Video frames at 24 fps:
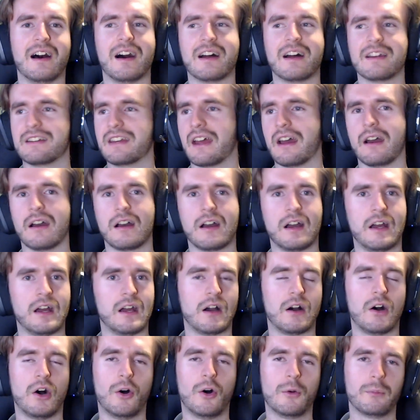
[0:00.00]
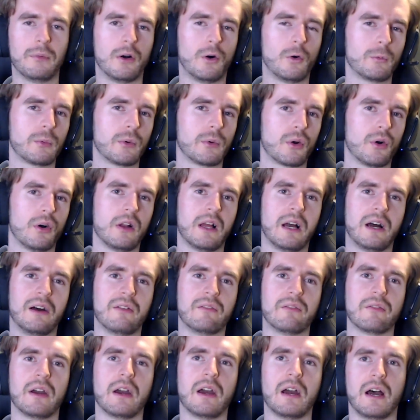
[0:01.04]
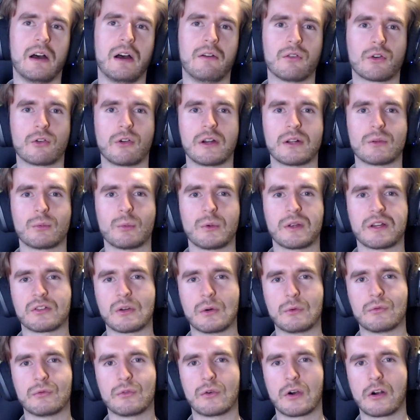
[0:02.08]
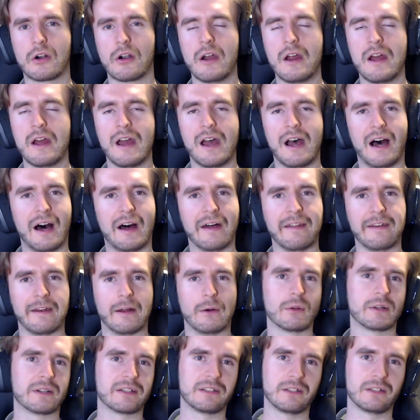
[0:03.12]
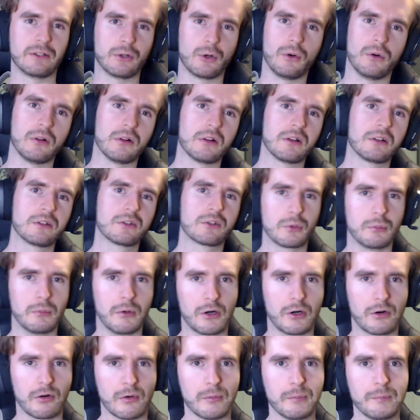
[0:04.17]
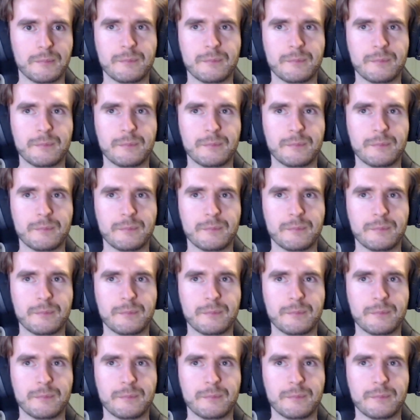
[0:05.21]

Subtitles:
yeah, I hope you all have a great week so far, and I will see you all tomorrow.